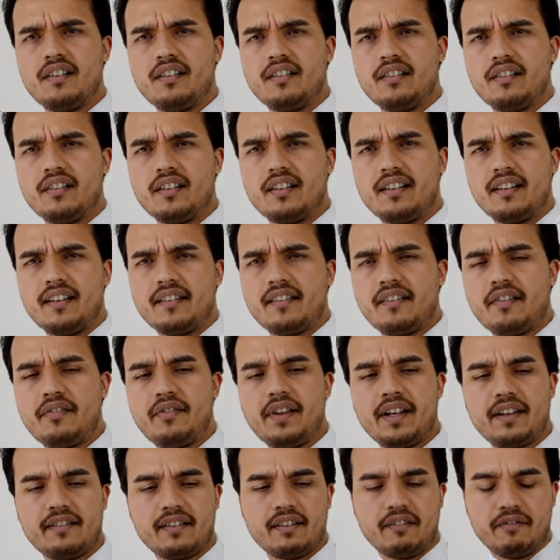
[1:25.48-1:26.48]
Got a nice
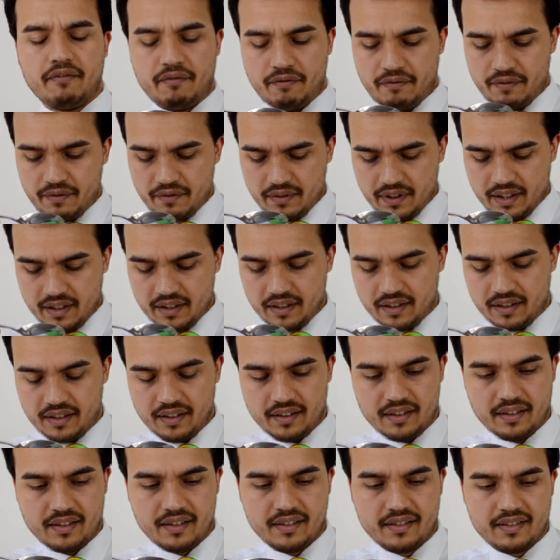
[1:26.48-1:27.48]
thick sort of
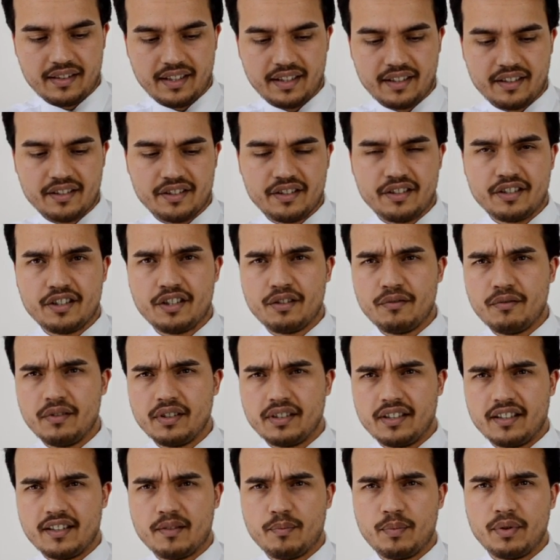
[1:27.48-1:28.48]
texture to it,
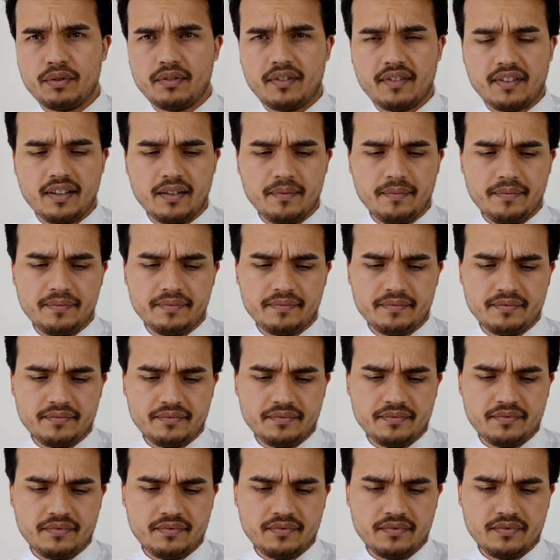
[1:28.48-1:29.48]
just built some.
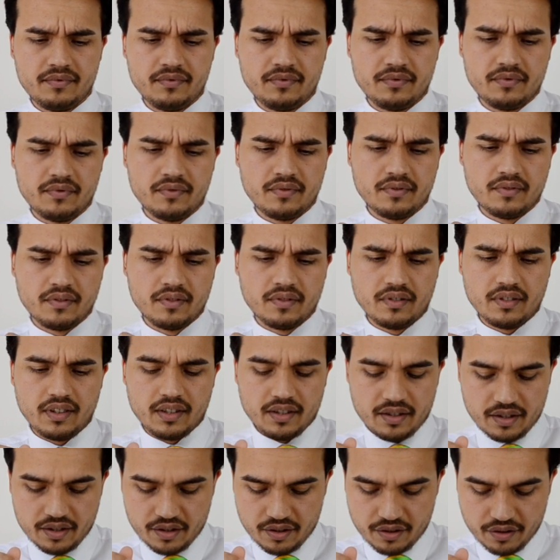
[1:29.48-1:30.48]

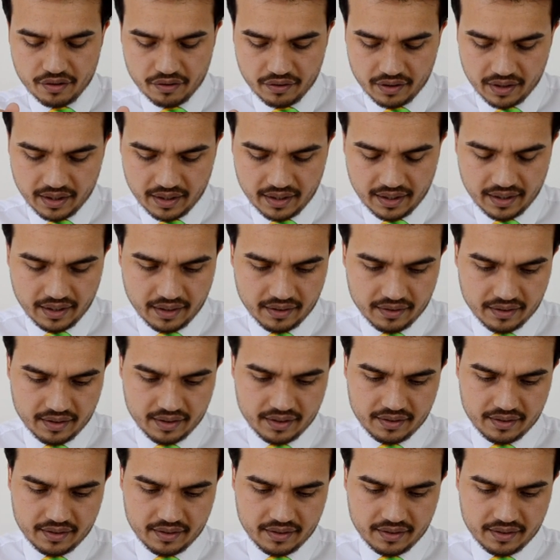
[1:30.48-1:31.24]
Let's try it out.